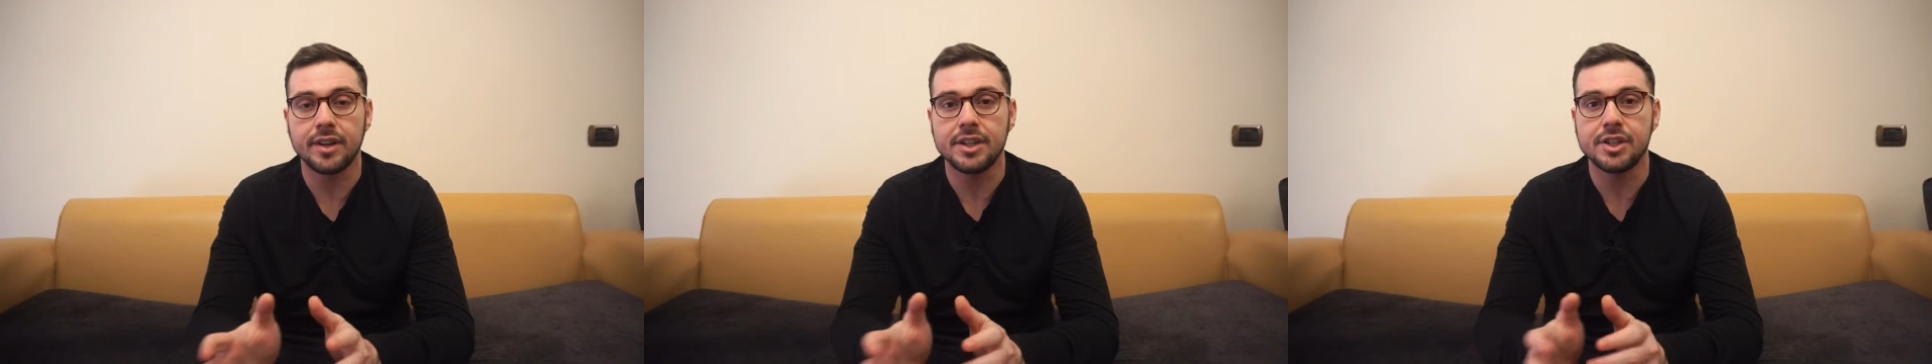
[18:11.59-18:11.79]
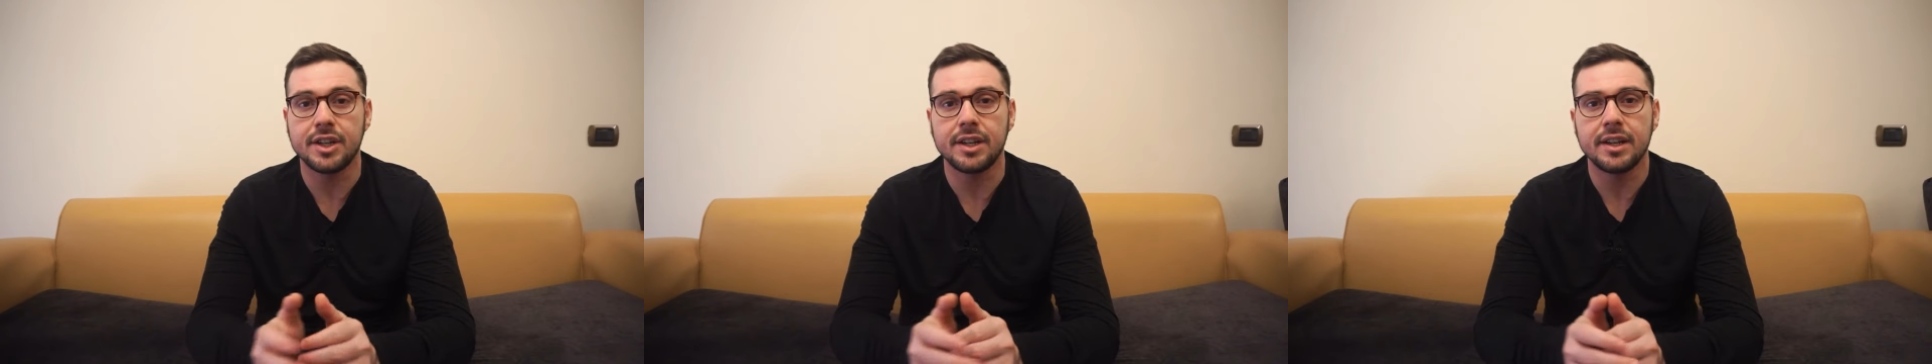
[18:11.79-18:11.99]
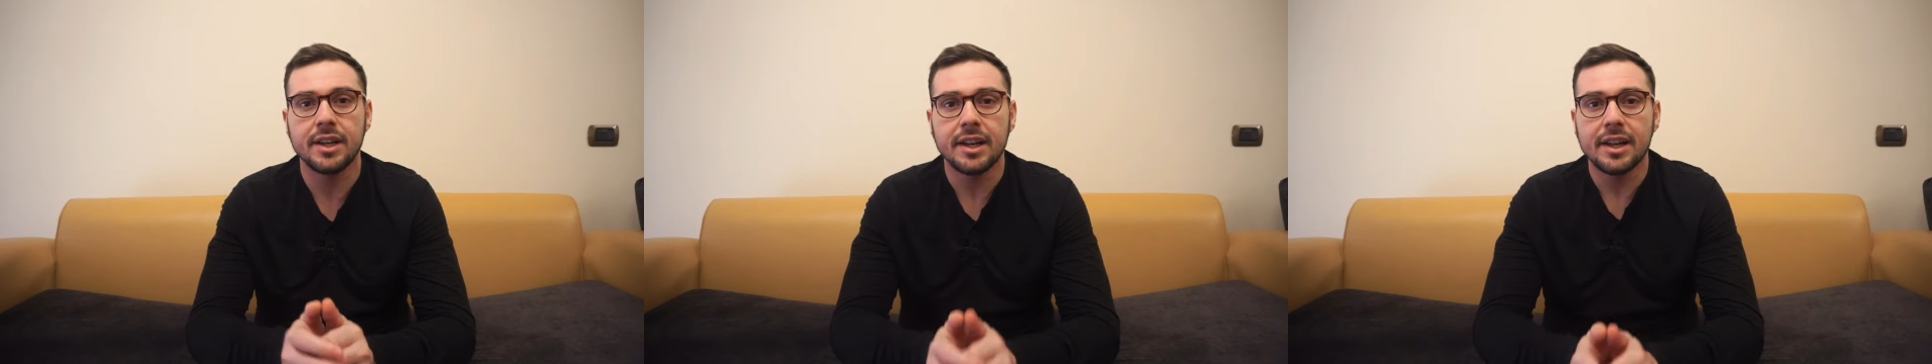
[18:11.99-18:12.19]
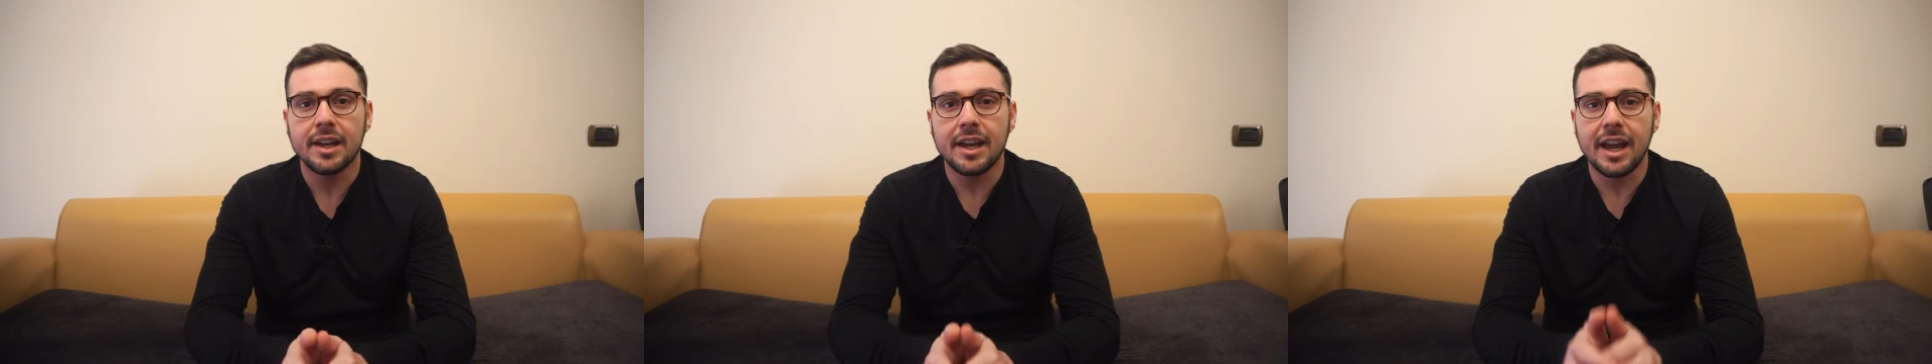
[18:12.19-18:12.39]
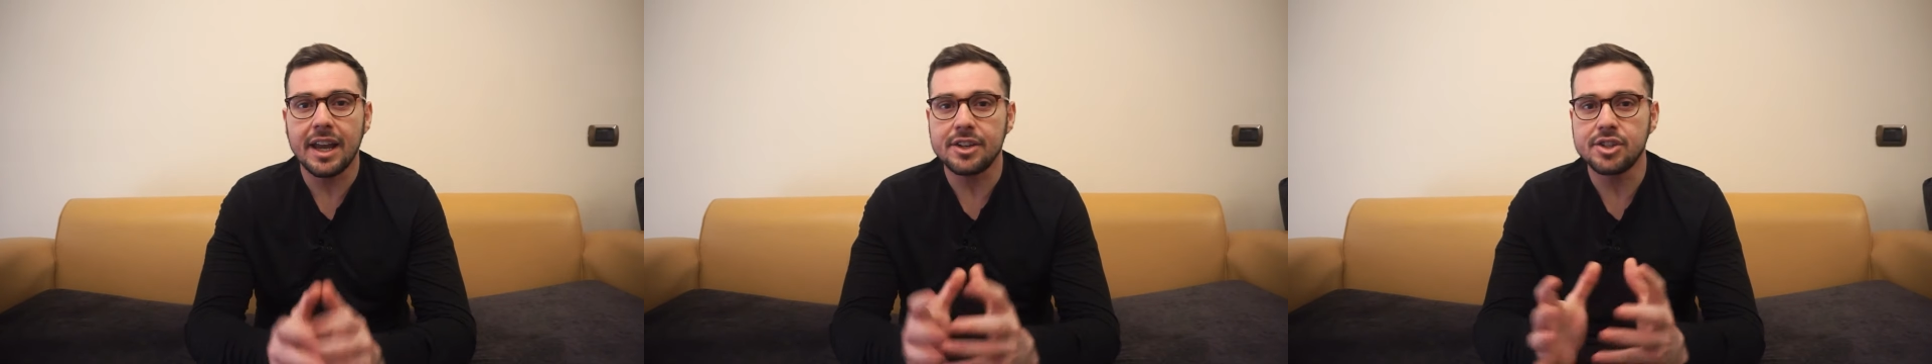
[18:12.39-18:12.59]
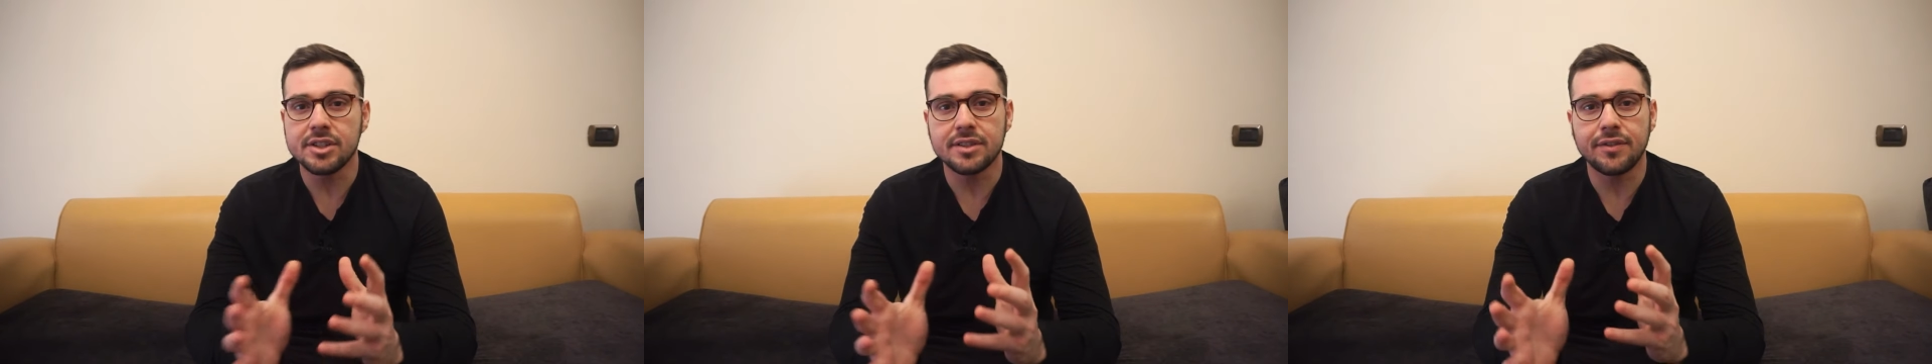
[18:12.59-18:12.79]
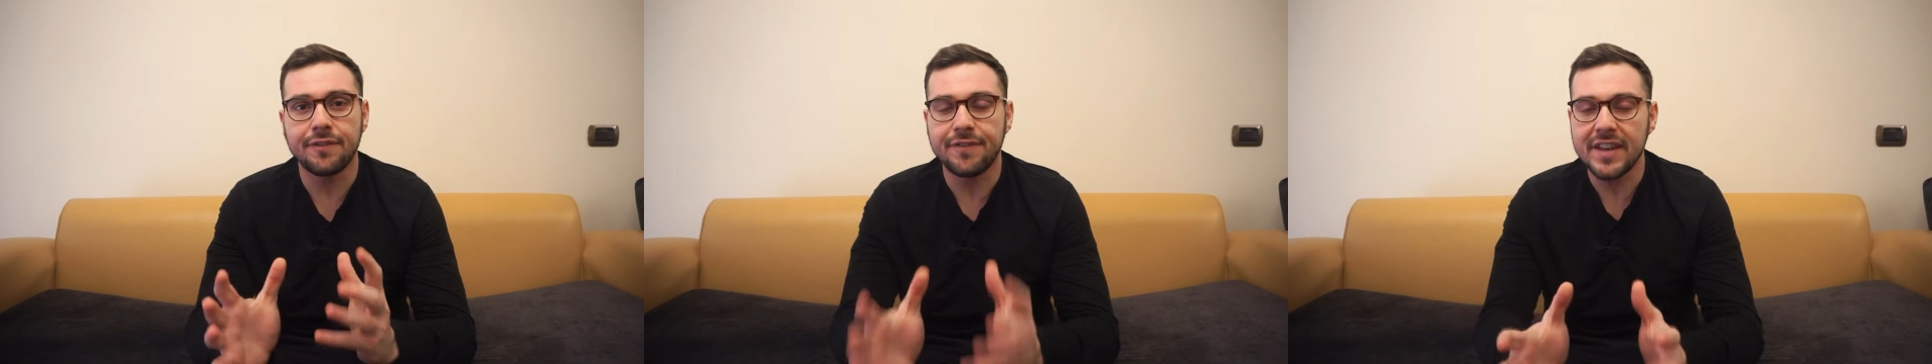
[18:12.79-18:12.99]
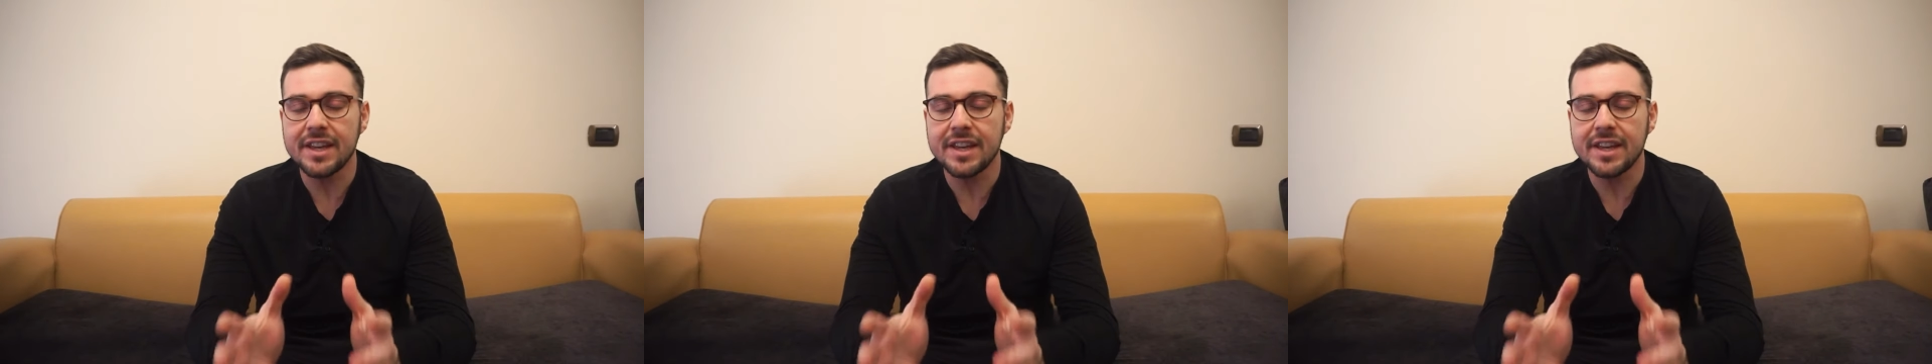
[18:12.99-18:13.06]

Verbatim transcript: region. It just